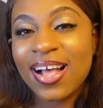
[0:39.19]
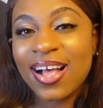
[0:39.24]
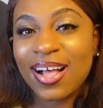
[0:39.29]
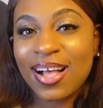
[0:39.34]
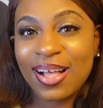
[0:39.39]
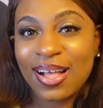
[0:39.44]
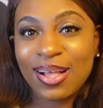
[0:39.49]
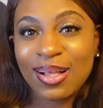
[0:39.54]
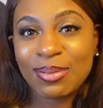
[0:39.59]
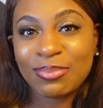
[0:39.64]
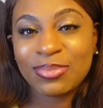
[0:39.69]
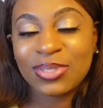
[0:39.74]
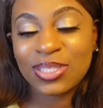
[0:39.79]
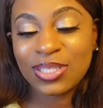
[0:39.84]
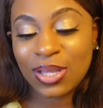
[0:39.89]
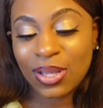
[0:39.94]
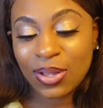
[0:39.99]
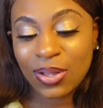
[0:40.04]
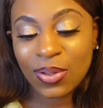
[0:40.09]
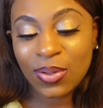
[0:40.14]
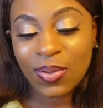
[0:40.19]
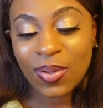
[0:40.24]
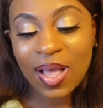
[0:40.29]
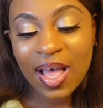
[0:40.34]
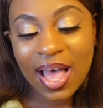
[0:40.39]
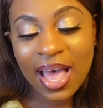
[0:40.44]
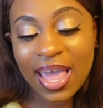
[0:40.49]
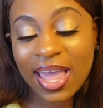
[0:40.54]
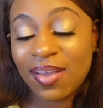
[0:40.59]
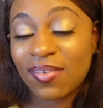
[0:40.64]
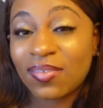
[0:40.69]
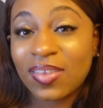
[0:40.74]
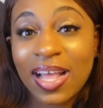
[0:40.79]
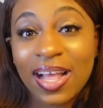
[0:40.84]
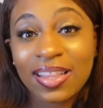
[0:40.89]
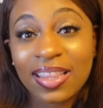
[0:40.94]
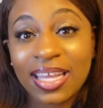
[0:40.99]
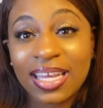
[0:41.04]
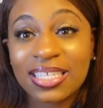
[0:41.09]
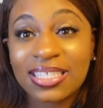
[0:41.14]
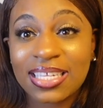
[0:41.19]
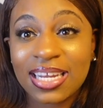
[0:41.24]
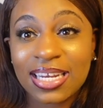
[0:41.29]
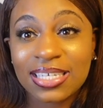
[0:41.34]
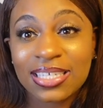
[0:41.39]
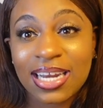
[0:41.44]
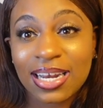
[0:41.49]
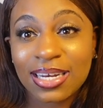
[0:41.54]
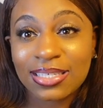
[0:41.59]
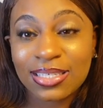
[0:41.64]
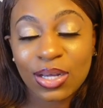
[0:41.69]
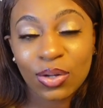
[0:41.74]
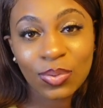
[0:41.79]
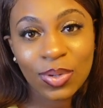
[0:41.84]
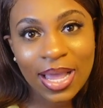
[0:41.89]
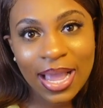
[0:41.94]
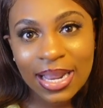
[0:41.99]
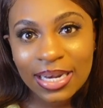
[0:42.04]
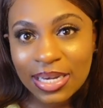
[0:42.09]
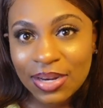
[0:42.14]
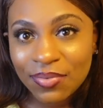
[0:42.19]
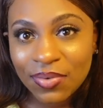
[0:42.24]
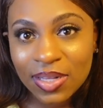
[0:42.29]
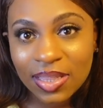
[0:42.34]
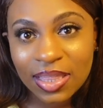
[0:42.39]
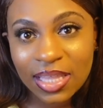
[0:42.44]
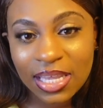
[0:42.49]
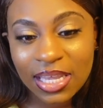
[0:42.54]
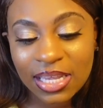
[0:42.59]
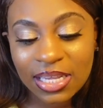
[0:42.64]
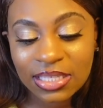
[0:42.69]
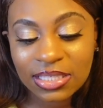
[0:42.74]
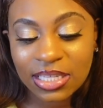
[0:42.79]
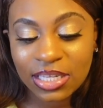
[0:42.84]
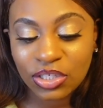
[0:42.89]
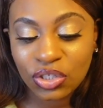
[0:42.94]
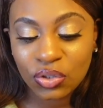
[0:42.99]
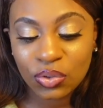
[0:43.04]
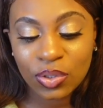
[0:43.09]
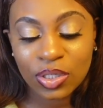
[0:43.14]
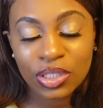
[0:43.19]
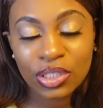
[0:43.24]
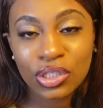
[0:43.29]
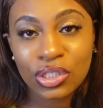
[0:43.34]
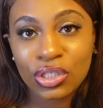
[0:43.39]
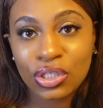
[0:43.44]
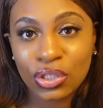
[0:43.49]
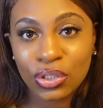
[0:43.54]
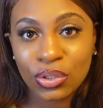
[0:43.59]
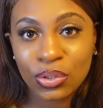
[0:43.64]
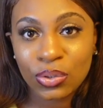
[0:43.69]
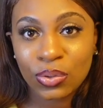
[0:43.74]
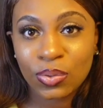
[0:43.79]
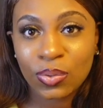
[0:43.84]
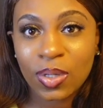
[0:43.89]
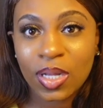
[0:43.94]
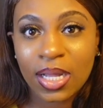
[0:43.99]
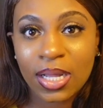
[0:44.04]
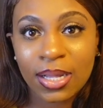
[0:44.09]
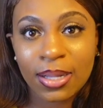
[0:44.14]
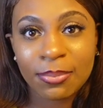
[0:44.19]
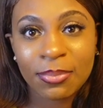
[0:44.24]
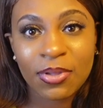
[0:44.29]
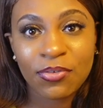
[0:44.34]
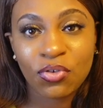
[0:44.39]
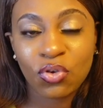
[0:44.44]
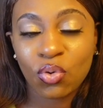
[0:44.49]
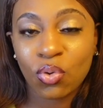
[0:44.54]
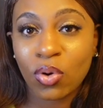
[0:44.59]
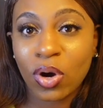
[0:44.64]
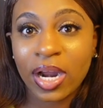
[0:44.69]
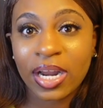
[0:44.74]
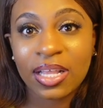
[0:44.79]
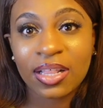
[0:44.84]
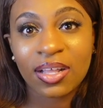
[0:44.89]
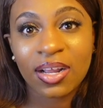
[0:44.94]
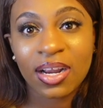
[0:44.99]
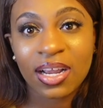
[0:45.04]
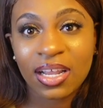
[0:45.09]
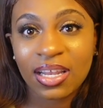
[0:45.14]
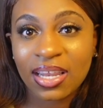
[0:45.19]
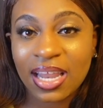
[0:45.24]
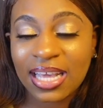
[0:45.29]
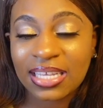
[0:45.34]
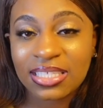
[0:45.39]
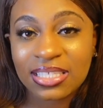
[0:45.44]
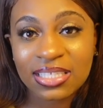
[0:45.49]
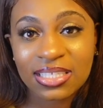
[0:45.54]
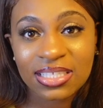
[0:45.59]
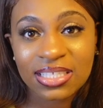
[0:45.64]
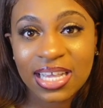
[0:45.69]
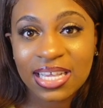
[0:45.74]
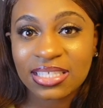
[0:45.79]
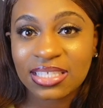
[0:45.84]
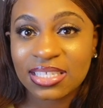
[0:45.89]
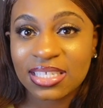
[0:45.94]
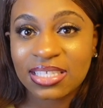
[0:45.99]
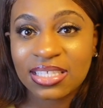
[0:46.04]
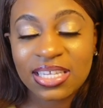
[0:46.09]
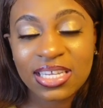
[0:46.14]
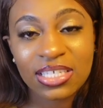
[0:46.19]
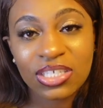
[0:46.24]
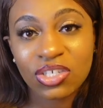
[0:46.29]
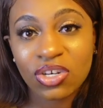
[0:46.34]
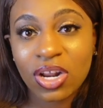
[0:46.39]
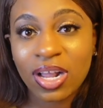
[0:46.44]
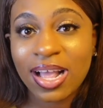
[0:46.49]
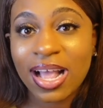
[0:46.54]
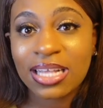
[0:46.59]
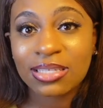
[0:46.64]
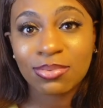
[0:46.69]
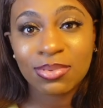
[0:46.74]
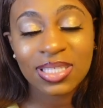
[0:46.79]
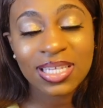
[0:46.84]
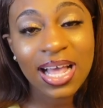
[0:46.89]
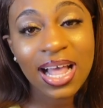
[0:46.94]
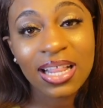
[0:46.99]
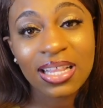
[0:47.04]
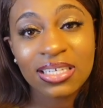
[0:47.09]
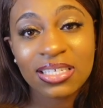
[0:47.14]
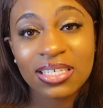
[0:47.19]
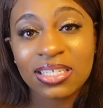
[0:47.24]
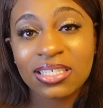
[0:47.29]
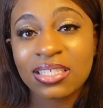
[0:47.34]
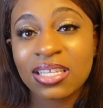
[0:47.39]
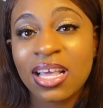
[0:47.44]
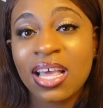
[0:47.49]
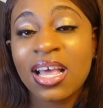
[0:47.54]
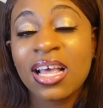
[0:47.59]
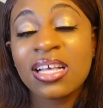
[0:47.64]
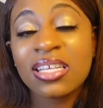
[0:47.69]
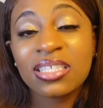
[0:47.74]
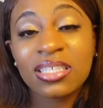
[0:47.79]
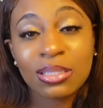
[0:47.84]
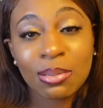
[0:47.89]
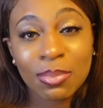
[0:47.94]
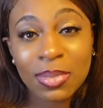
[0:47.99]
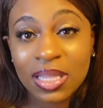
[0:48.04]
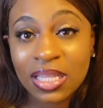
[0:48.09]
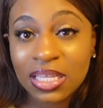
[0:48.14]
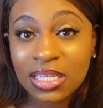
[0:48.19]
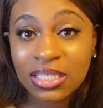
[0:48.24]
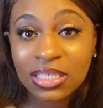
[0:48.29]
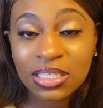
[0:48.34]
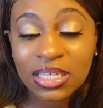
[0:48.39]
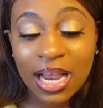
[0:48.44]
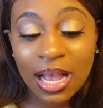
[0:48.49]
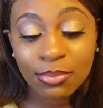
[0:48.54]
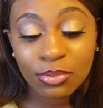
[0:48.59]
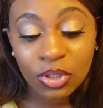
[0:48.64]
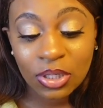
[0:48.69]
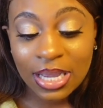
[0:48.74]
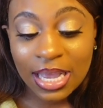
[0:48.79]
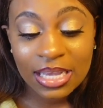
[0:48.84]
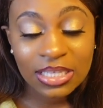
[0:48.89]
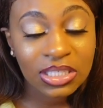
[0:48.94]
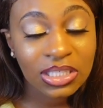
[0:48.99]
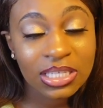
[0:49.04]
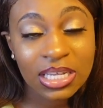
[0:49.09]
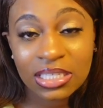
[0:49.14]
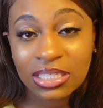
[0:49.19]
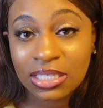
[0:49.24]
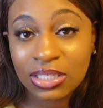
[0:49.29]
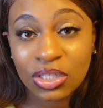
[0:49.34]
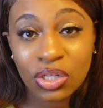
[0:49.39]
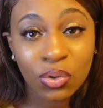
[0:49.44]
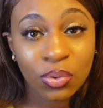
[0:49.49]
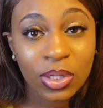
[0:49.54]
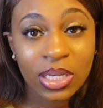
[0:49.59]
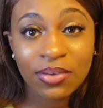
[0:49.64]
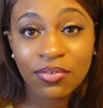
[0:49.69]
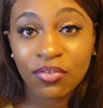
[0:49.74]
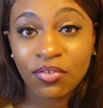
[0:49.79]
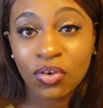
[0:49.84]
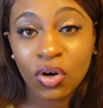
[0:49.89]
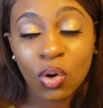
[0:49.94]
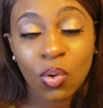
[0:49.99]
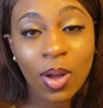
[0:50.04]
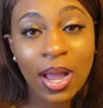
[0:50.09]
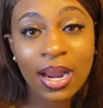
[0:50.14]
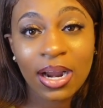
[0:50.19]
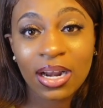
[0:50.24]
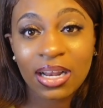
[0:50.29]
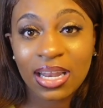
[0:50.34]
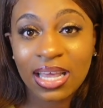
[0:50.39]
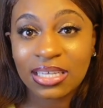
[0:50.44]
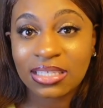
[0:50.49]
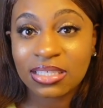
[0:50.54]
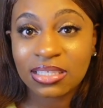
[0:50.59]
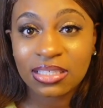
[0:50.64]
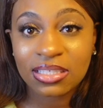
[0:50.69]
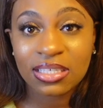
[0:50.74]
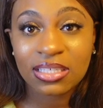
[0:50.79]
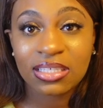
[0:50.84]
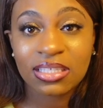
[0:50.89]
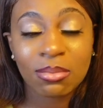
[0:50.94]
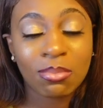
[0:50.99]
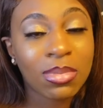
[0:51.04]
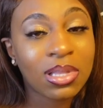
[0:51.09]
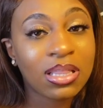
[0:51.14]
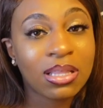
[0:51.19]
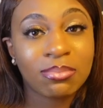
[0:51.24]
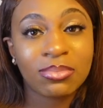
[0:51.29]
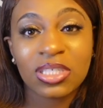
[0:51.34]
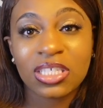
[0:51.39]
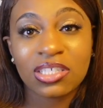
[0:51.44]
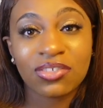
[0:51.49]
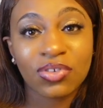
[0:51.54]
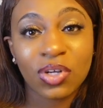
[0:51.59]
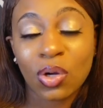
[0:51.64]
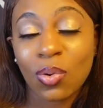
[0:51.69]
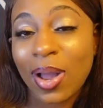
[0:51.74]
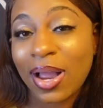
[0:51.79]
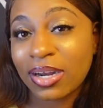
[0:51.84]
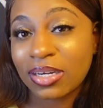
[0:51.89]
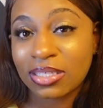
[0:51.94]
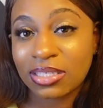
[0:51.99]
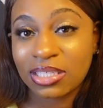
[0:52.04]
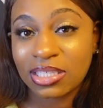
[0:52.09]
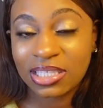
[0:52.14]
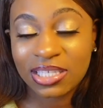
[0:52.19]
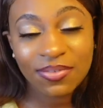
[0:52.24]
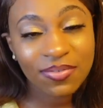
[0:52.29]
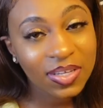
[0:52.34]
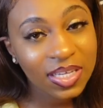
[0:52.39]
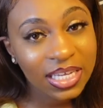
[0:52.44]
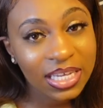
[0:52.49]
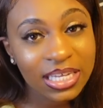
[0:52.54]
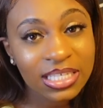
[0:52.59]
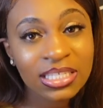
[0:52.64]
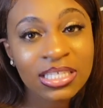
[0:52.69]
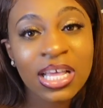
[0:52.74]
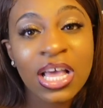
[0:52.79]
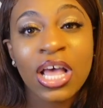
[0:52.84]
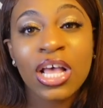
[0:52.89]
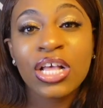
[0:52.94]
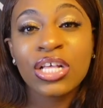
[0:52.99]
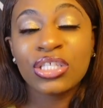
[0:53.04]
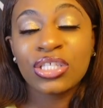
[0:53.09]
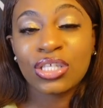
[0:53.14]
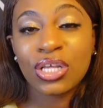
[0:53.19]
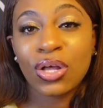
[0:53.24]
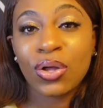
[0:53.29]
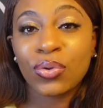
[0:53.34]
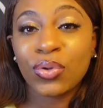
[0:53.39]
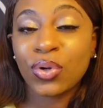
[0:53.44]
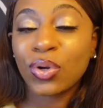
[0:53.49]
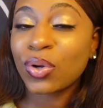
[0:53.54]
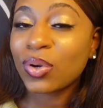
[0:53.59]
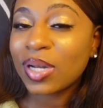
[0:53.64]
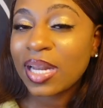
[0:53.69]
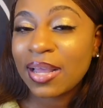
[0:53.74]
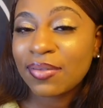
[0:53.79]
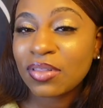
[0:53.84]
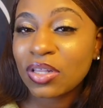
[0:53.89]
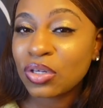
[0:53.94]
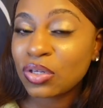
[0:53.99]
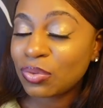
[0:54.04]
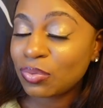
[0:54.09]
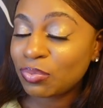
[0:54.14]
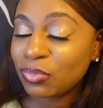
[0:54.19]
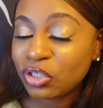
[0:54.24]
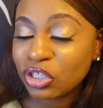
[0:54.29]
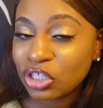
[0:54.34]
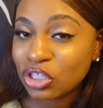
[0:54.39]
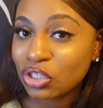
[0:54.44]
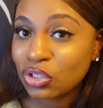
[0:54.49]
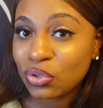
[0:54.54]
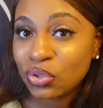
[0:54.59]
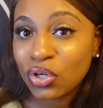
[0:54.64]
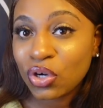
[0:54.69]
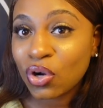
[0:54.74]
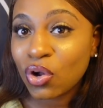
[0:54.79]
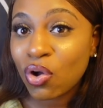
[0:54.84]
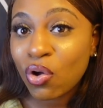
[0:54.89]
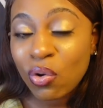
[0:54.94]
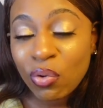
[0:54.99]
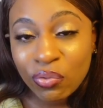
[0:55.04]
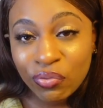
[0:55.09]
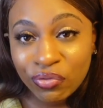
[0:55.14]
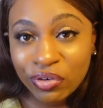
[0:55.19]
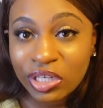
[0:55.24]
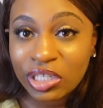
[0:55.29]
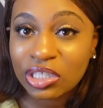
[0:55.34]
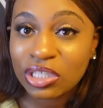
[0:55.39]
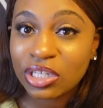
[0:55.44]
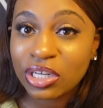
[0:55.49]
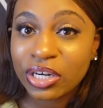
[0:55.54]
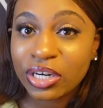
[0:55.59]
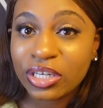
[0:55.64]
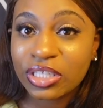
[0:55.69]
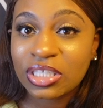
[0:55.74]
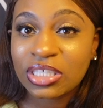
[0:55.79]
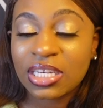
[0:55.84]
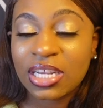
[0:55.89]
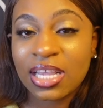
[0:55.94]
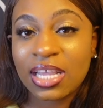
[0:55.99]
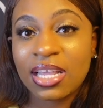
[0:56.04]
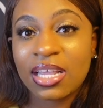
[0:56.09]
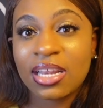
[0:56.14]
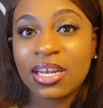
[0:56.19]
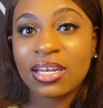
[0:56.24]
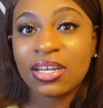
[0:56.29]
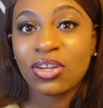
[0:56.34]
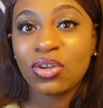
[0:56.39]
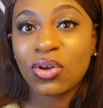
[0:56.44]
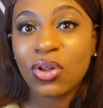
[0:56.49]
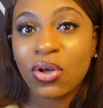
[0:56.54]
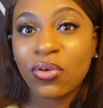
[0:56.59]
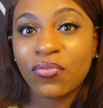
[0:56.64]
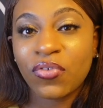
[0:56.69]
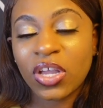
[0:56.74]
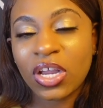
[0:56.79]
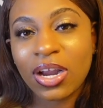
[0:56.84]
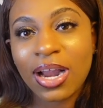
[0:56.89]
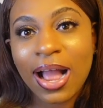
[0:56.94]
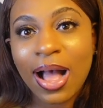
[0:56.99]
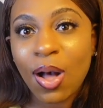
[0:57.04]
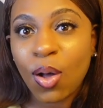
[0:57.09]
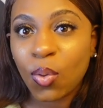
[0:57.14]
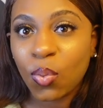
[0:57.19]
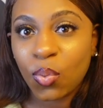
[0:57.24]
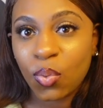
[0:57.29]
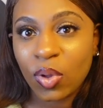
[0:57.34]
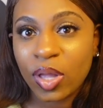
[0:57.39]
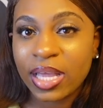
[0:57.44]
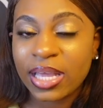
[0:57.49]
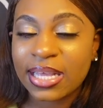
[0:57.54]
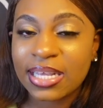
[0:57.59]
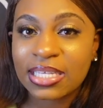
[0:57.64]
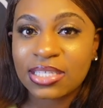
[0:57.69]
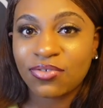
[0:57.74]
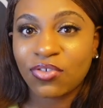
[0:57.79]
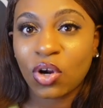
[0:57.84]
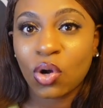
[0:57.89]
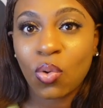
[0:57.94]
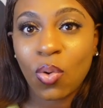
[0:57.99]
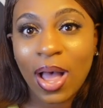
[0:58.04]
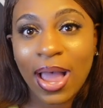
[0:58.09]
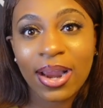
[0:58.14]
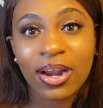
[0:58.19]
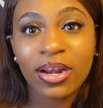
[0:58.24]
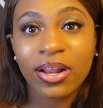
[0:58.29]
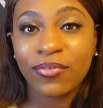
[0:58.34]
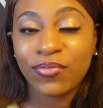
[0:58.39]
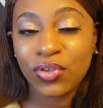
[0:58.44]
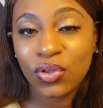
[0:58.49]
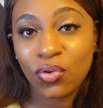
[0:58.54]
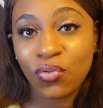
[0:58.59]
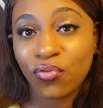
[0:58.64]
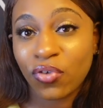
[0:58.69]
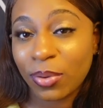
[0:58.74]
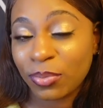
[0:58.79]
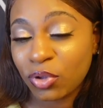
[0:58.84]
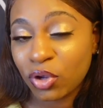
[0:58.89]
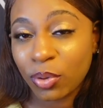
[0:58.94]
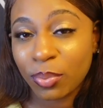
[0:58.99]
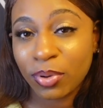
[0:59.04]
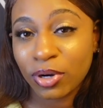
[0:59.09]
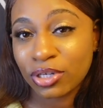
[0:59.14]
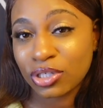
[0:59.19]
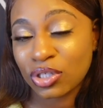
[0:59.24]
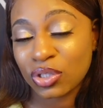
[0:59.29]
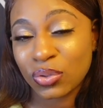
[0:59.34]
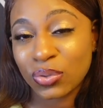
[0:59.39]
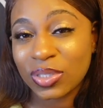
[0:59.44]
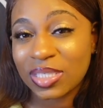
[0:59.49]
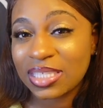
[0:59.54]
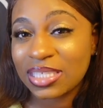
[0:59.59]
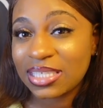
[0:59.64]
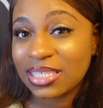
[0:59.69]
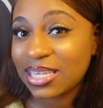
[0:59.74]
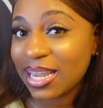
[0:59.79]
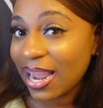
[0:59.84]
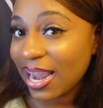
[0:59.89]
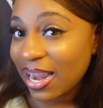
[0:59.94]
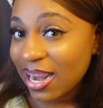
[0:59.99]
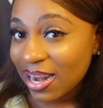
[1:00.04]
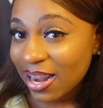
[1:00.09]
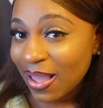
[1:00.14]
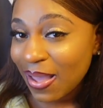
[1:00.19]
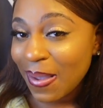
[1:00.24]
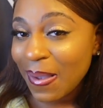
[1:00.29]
Like I said, I jotted down 9 different things that you can do if you are either a licensed esthetician or cosmetologist. Some of these jobs, you guys, don't even require licenses. Some of them just require certificates. So you're going to have to just do your own research and, you know, figure out what is required of you from your personal state.